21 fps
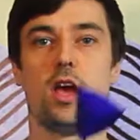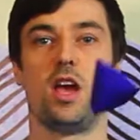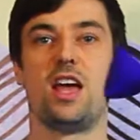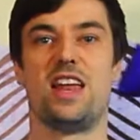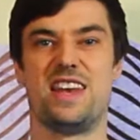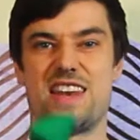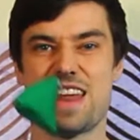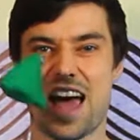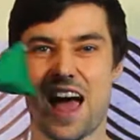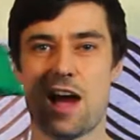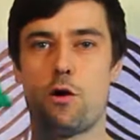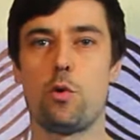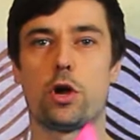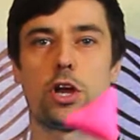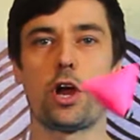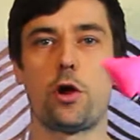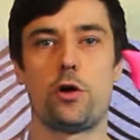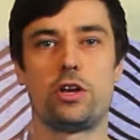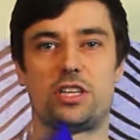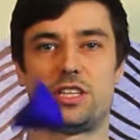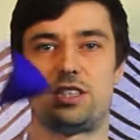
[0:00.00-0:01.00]
Now we're
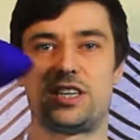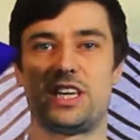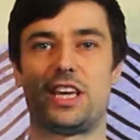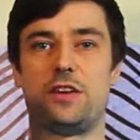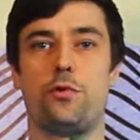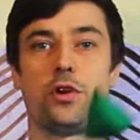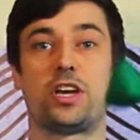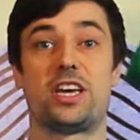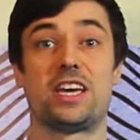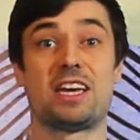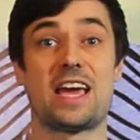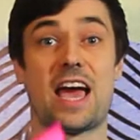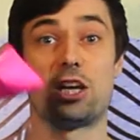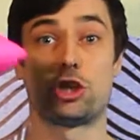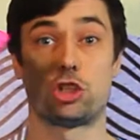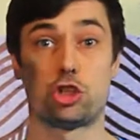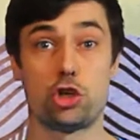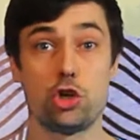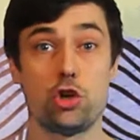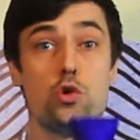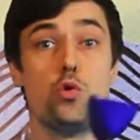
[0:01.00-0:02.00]
going to see if we can get
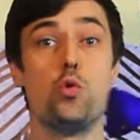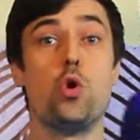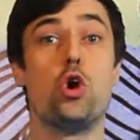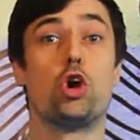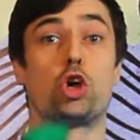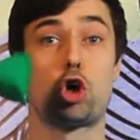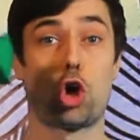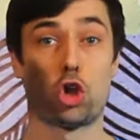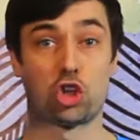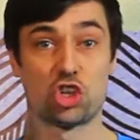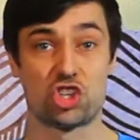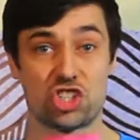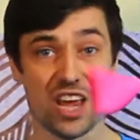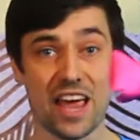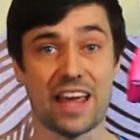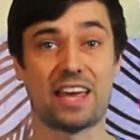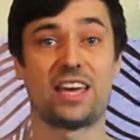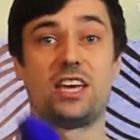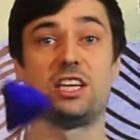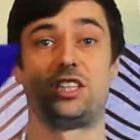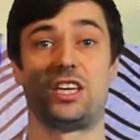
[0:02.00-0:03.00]
2
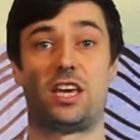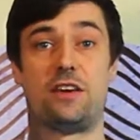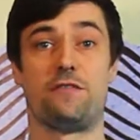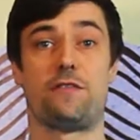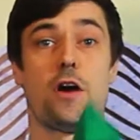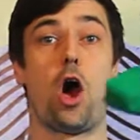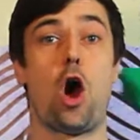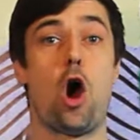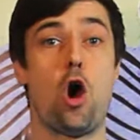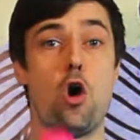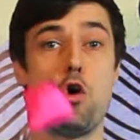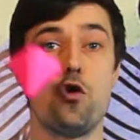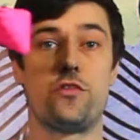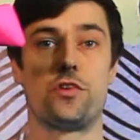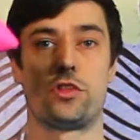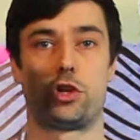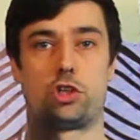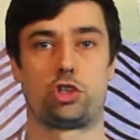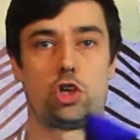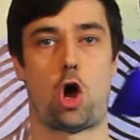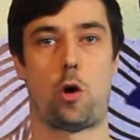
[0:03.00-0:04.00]
consecutive over
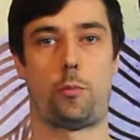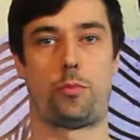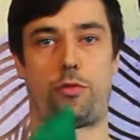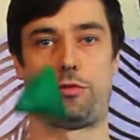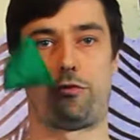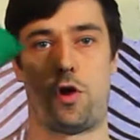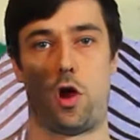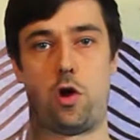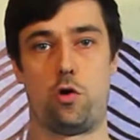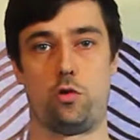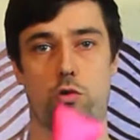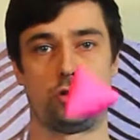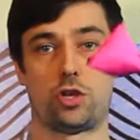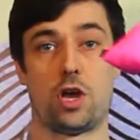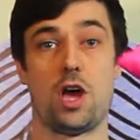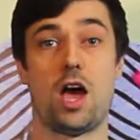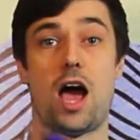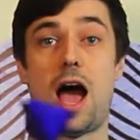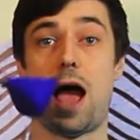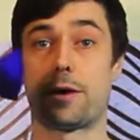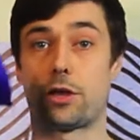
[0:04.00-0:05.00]
the top throws.
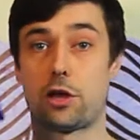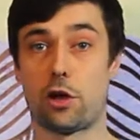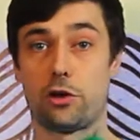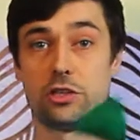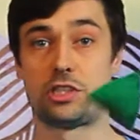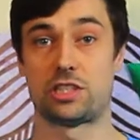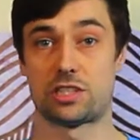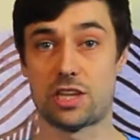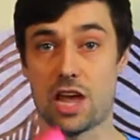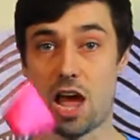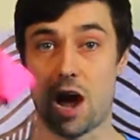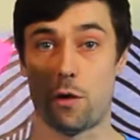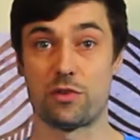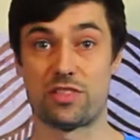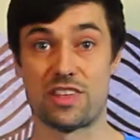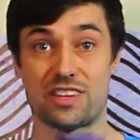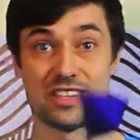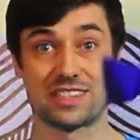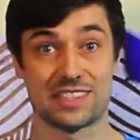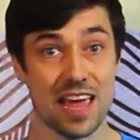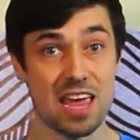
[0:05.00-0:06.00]
I'm going to start with
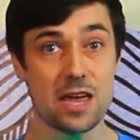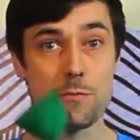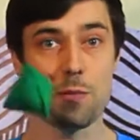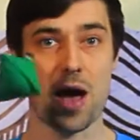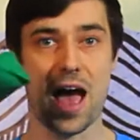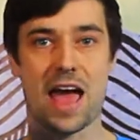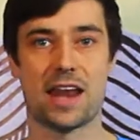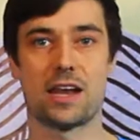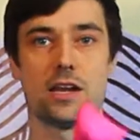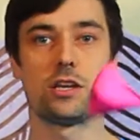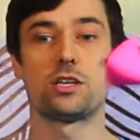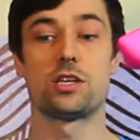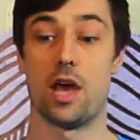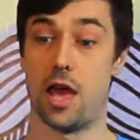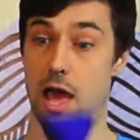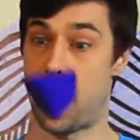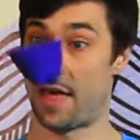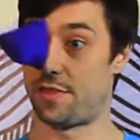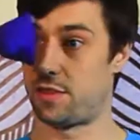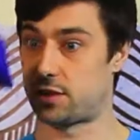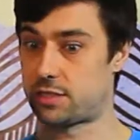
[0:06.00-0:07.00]
the same hand
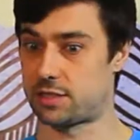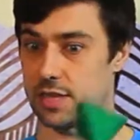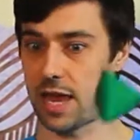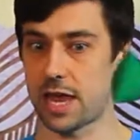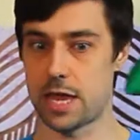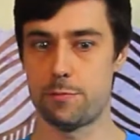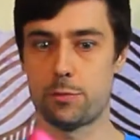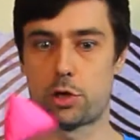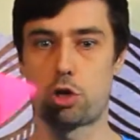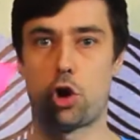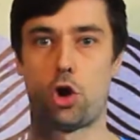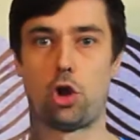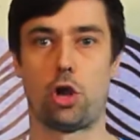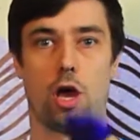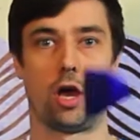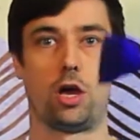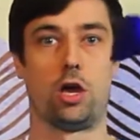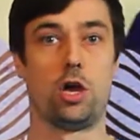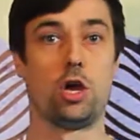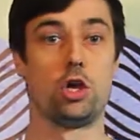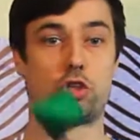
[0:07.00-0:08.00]
and the same
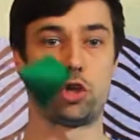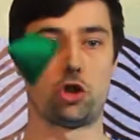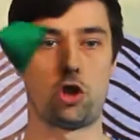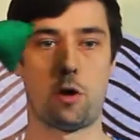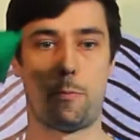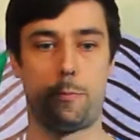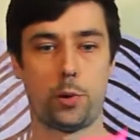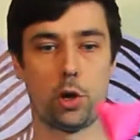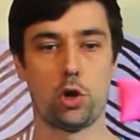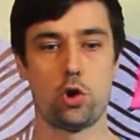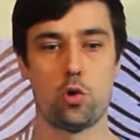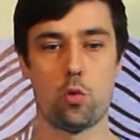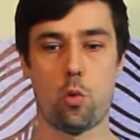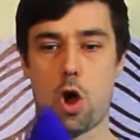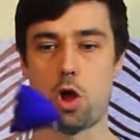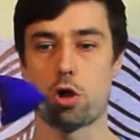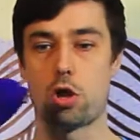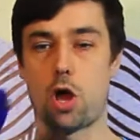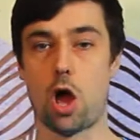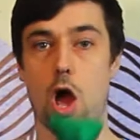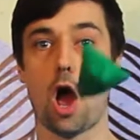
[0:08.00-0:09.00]
colour. So the blue
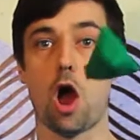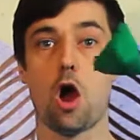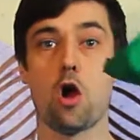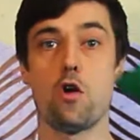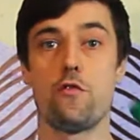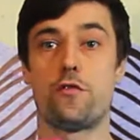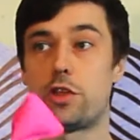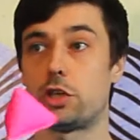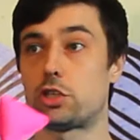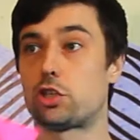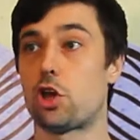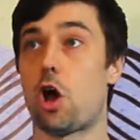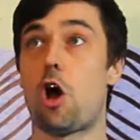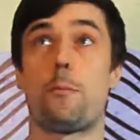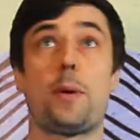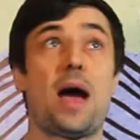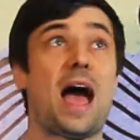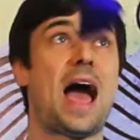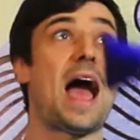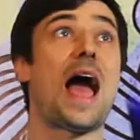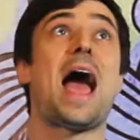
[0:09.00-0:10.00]
one over the
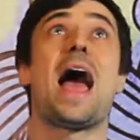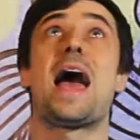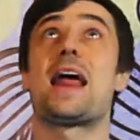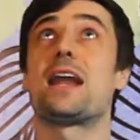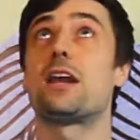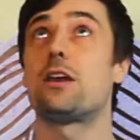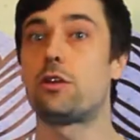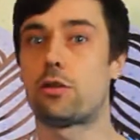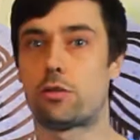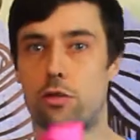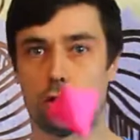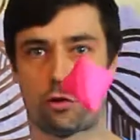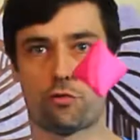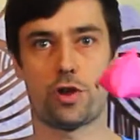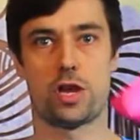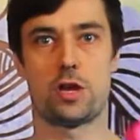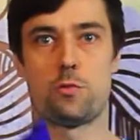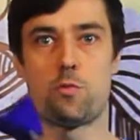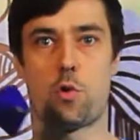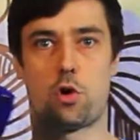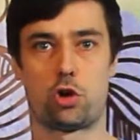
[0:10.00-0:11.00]
top and the
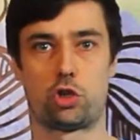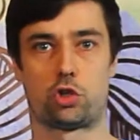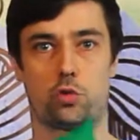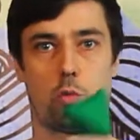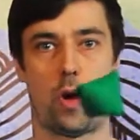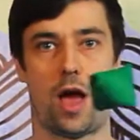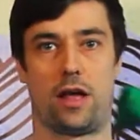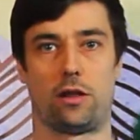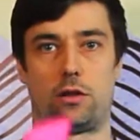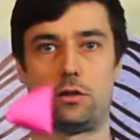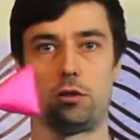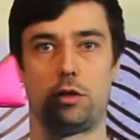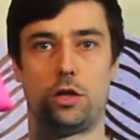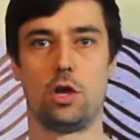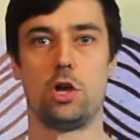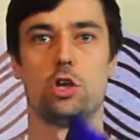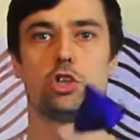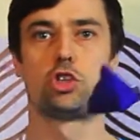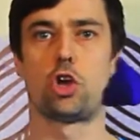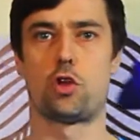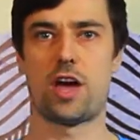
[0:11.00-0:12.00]
green one as well.
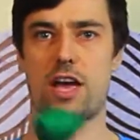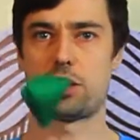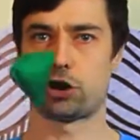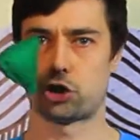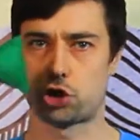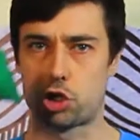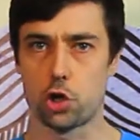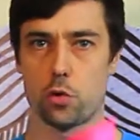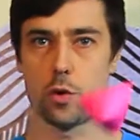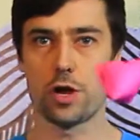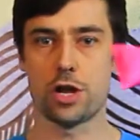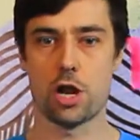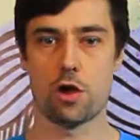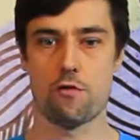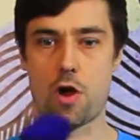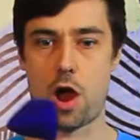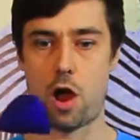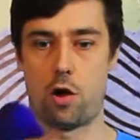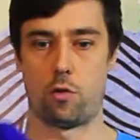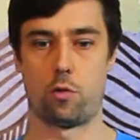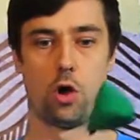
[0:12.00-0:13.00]
So that's 2 in a
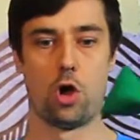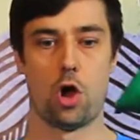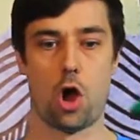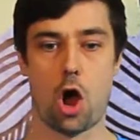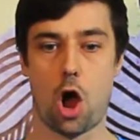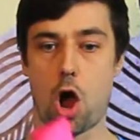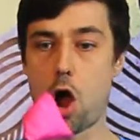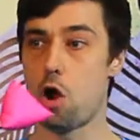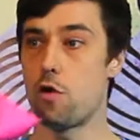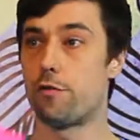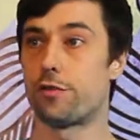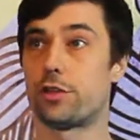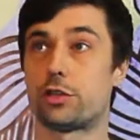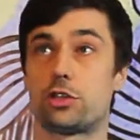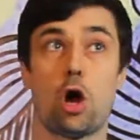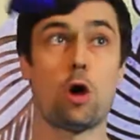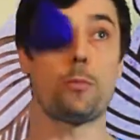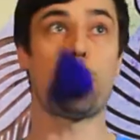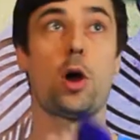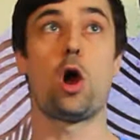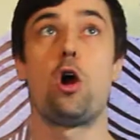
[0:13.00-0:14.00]
row. Over the
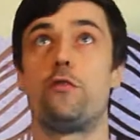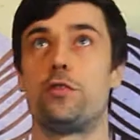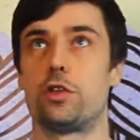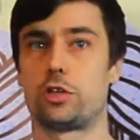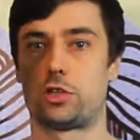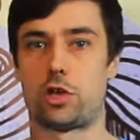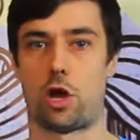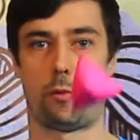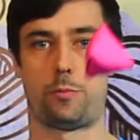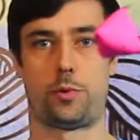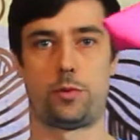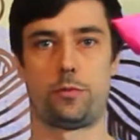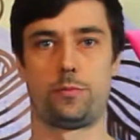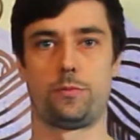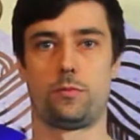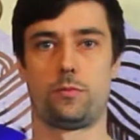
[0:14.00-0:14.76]
top, over the top.